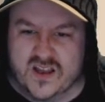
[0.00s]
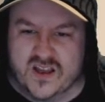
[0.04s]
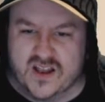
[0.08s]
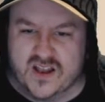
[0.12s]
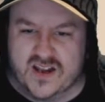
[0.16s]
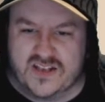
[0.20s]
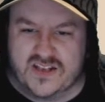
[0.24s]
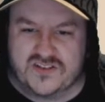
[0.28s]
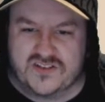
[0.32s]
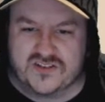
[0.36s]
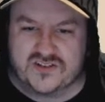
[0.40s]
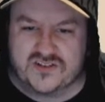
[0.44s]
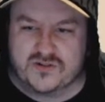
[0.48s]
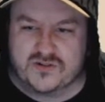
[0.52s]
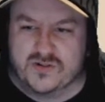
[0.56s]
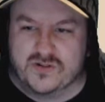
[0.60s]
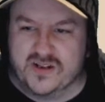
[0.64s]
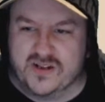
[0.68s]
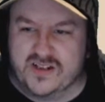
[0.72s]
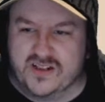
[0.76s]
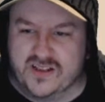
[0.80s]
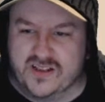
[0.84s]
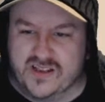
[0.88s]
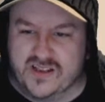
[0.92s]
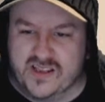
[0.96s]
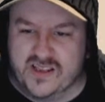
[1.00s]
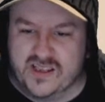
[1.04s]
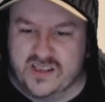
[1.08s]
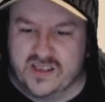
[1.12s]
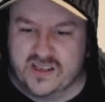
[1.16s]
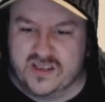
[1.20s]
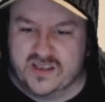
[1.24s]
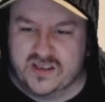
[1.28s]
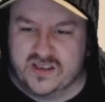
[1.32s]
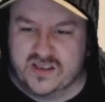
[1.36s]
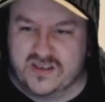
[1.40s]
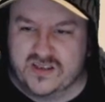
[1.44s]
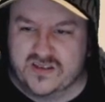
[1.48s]
Let's just quickly.
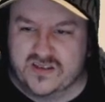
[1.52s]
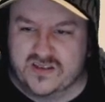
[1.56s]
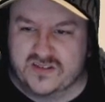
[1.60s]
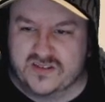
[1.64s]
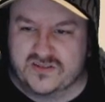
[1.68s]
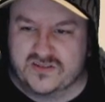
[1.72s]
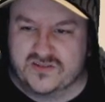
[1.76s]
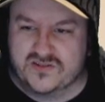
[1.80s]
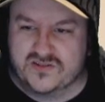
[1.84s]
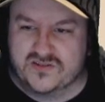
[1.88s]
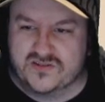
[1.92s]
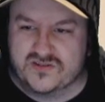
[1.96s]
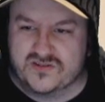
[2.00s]
Oh,